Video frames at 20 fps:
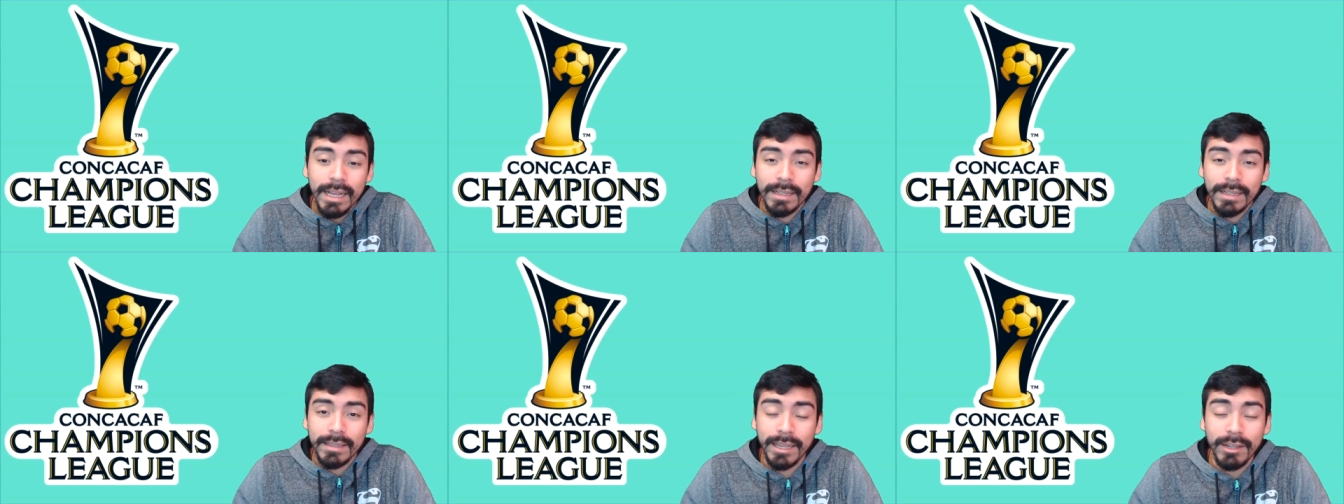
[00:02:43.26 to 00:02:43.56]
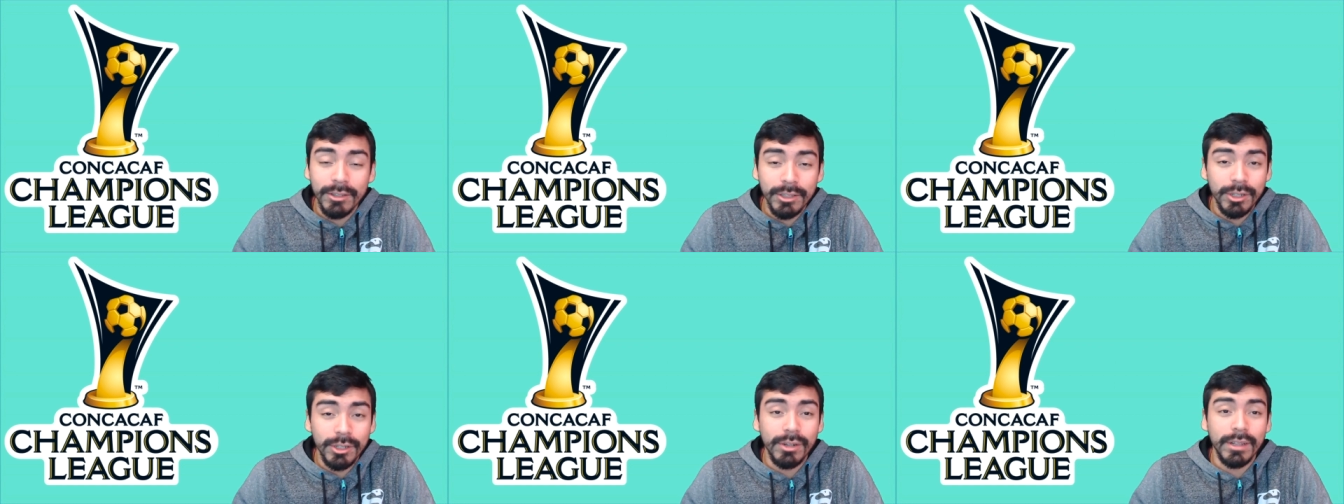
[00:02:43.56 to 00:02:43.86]

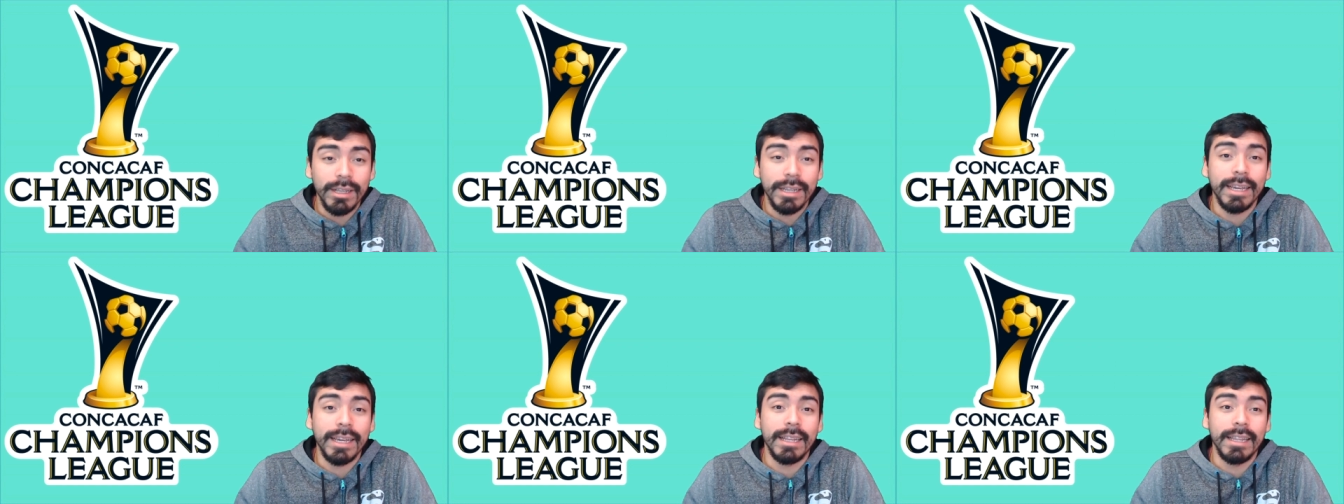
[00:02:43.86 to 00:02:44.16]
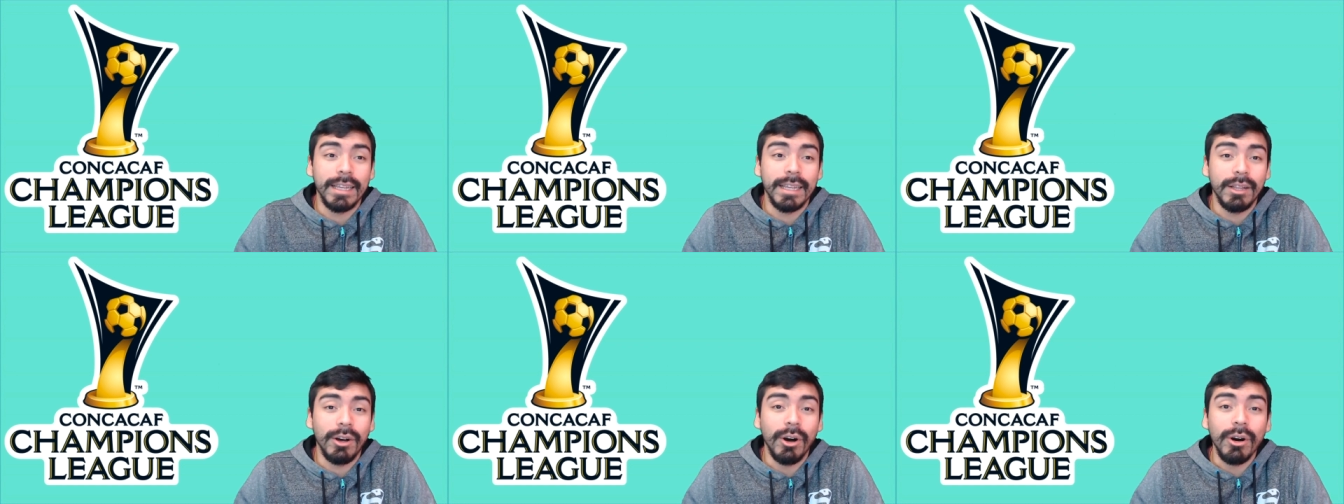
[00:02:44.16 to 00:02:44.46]
Santos Laguna again,
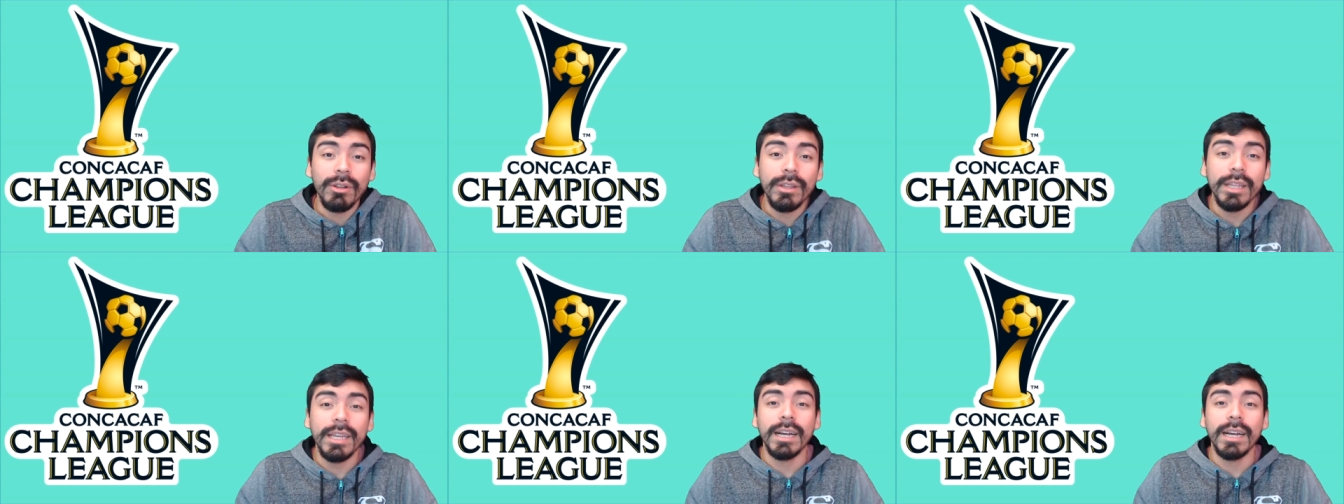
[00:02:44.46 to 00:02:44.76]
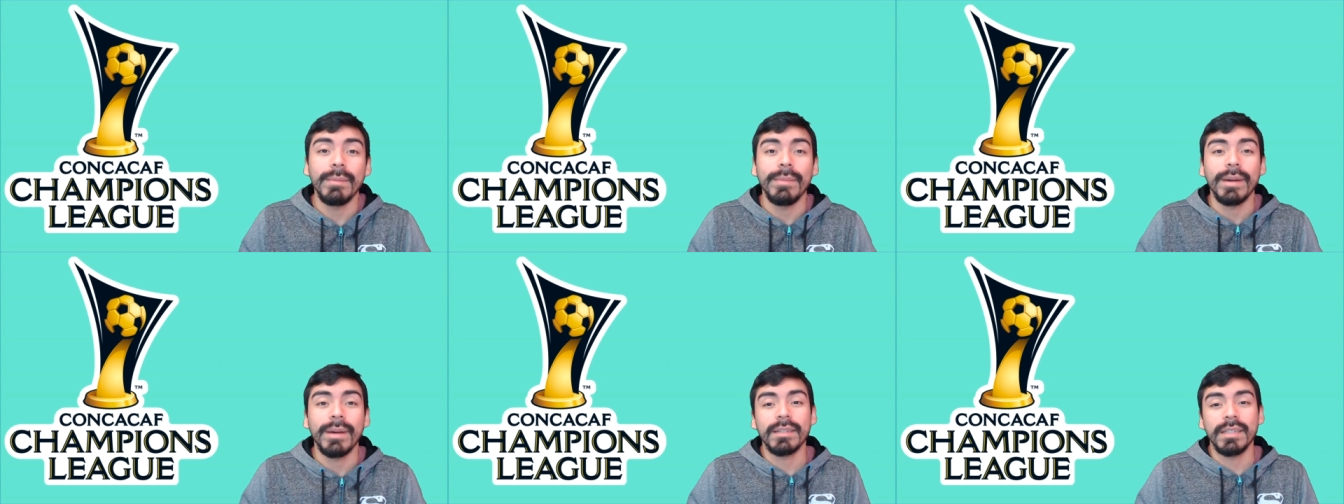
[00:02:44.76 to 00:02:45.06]
like all Liga
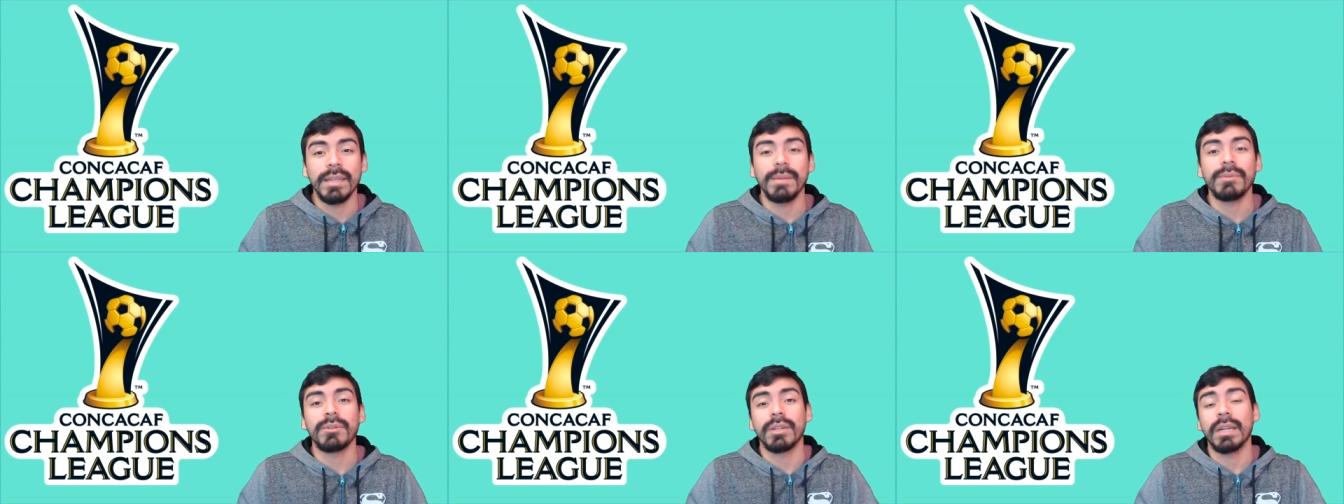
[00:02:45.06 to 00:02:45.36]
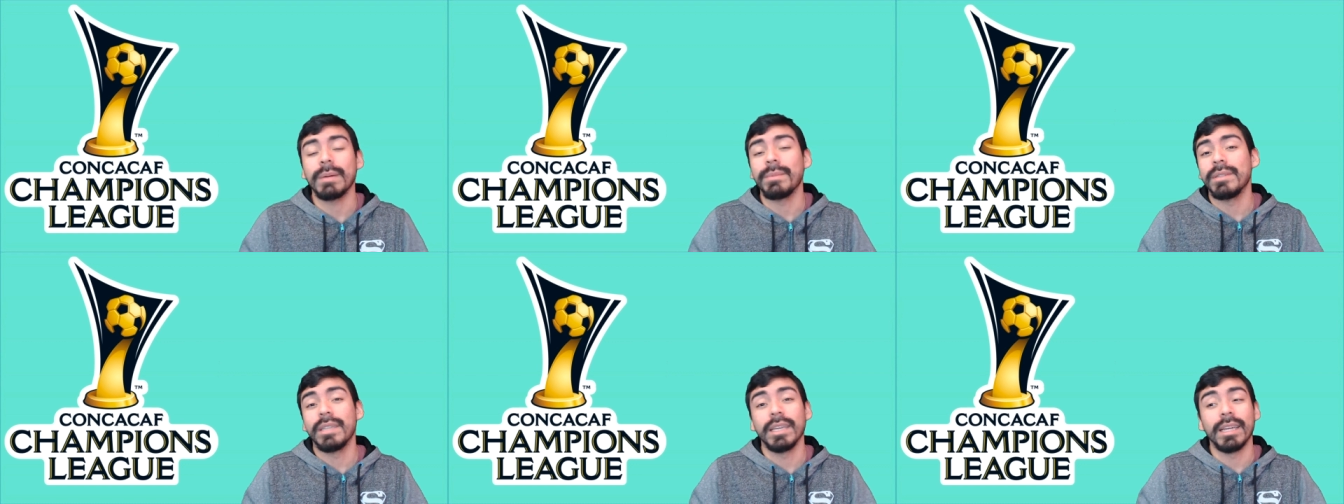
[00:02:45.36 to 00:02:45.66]
MX teams should
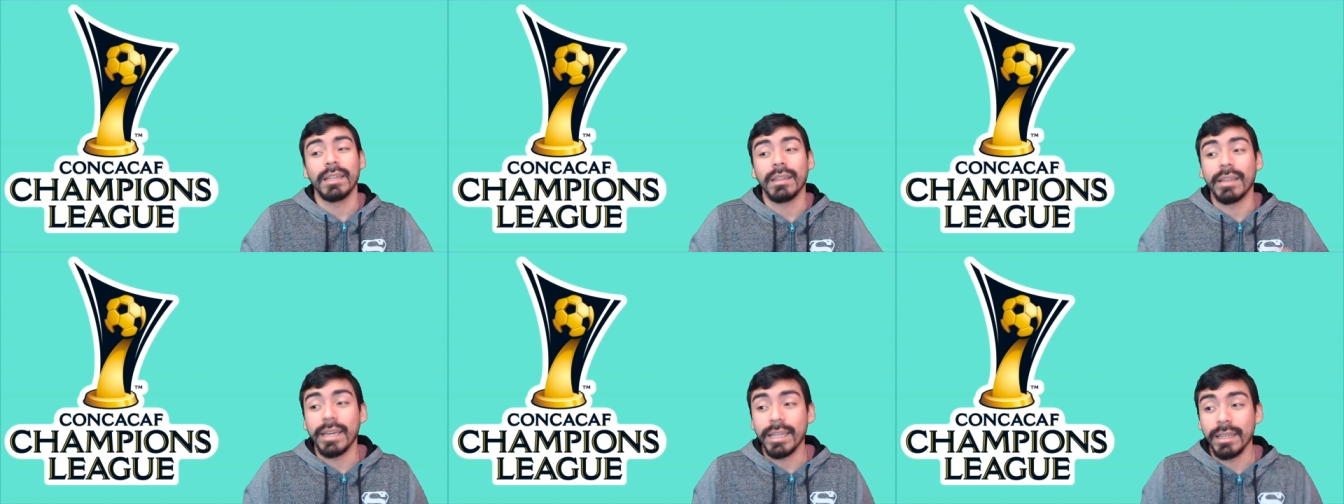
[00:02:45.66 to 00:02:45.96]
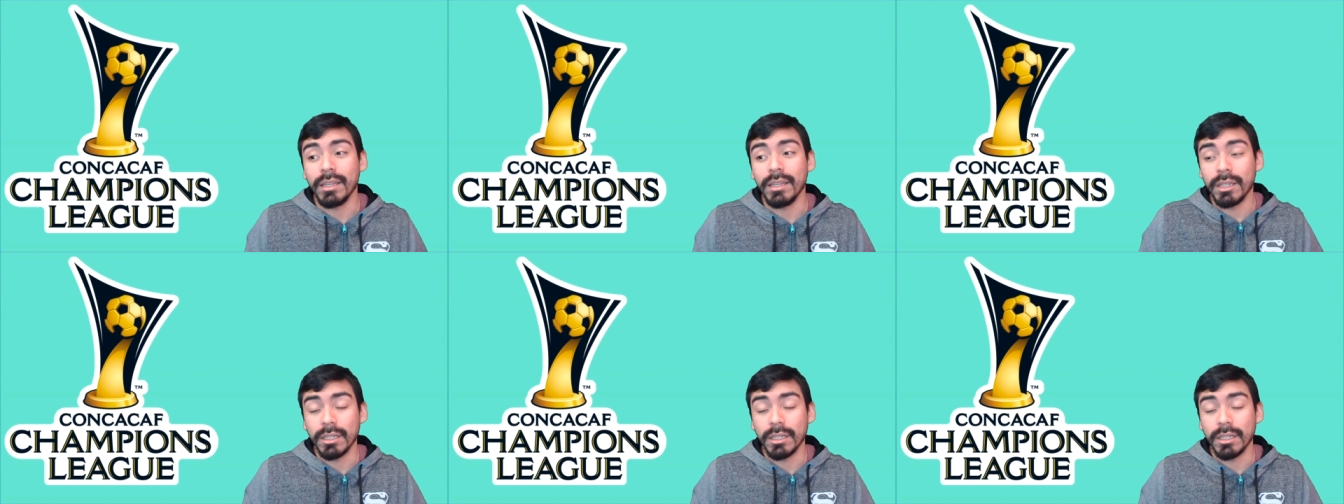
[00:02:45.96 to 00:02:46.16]
not be taken lightly.